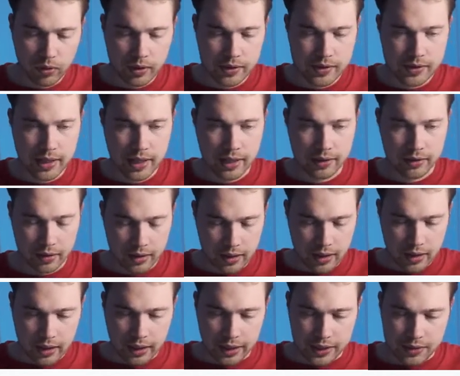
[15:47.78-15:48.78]
is that?
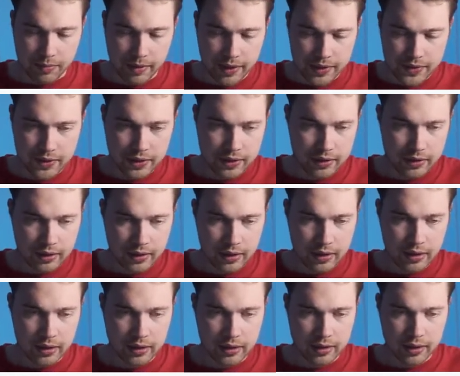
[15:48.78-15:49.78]
It's
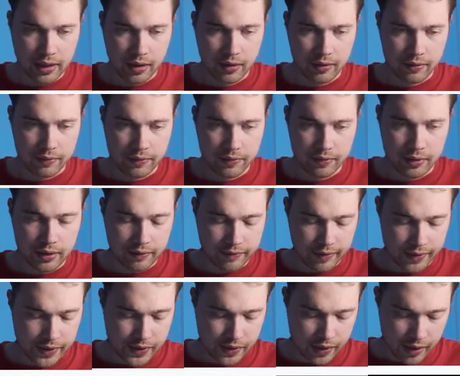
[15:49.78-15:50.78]
basically kind of, if I
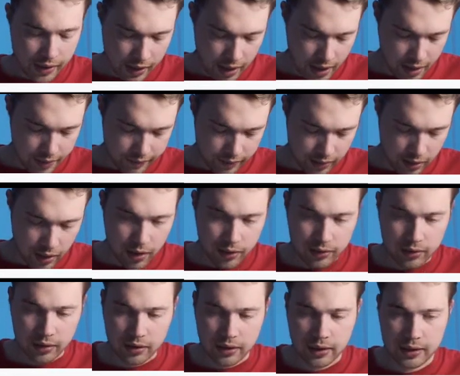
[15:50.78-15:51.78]
say f
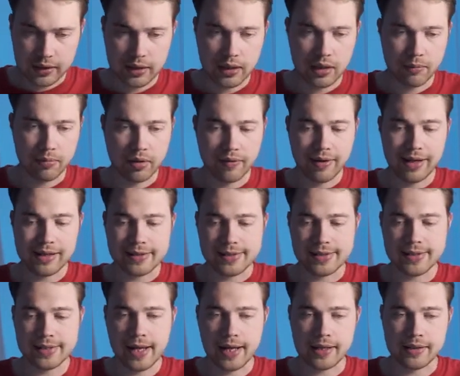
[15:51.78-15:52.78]
colon and then I provide a
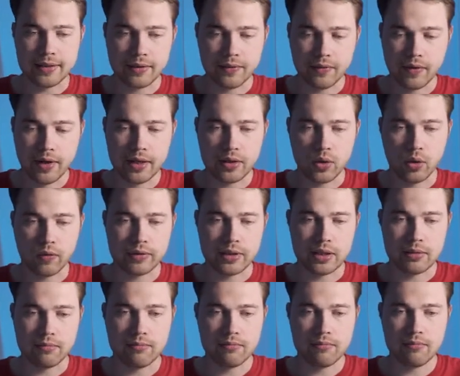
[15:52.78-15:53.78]
set, right, of the
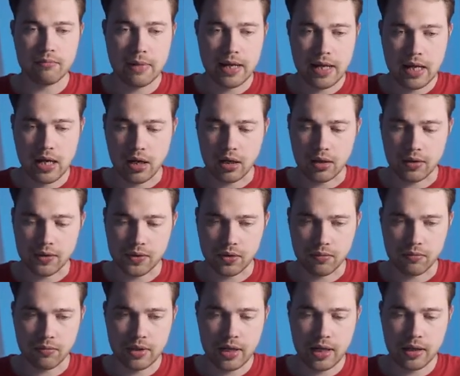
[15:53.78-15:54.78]
main, so
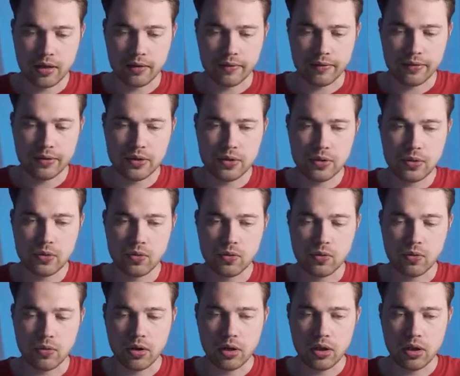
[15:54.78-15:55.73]
-2,